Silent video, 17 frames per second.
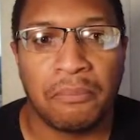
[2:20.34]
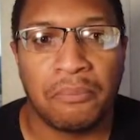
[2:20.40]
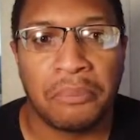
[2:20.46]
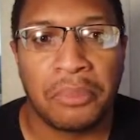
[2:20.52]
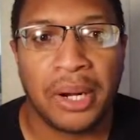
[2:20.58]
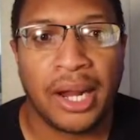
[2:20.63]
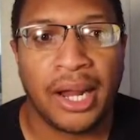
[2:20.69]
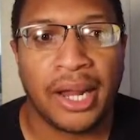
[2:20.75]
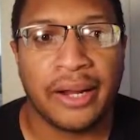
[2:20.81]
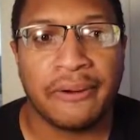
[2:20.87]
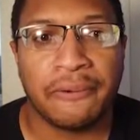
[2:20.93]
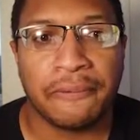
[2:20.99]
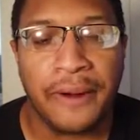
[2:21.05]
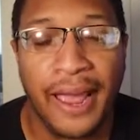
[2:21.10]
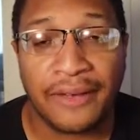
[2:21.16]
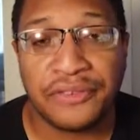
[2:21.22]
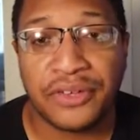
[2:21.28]
my
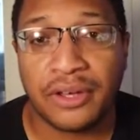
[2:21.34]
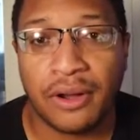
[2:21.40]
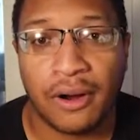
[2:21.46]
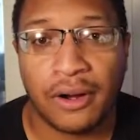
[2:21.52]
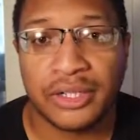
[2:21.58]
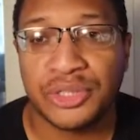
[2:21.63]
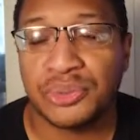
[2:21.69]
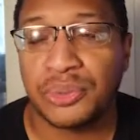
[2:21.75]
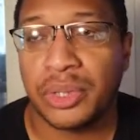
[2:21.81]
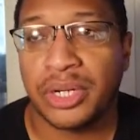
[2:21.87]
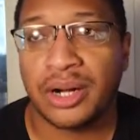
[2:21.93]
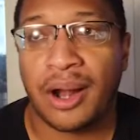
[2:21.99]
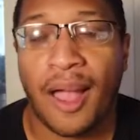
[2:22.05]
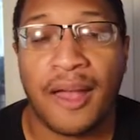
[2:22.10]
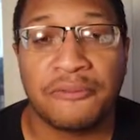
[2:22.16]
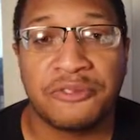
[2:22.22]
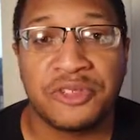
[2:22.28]
graphic card is where
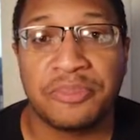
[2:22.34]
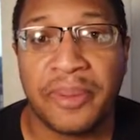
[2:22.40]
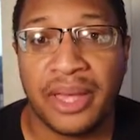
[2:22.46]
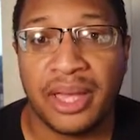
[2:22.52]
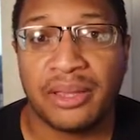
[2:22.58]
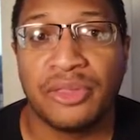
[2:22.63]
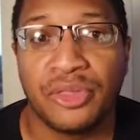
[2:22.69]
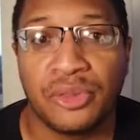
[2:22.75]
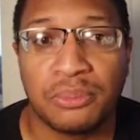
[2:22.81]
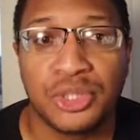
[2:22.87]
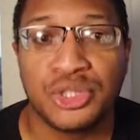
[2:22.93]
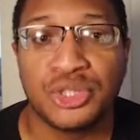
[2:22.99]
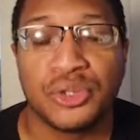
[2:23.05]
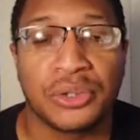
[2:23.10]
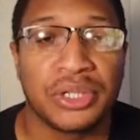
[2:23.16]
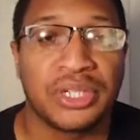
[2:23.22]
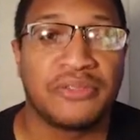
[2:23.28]
I've spent the
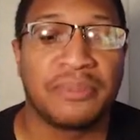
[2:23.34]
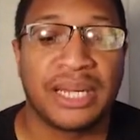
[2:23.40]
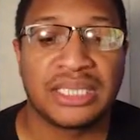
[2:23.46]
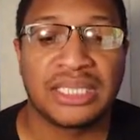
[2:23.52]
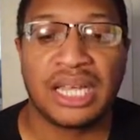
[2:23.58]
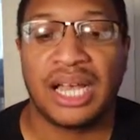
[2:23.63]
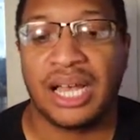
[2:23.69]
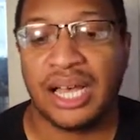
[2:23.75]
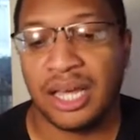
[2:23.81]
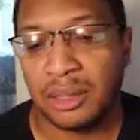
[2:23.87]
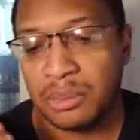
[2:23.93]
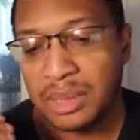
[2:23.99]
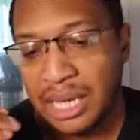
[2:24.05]
majority of my time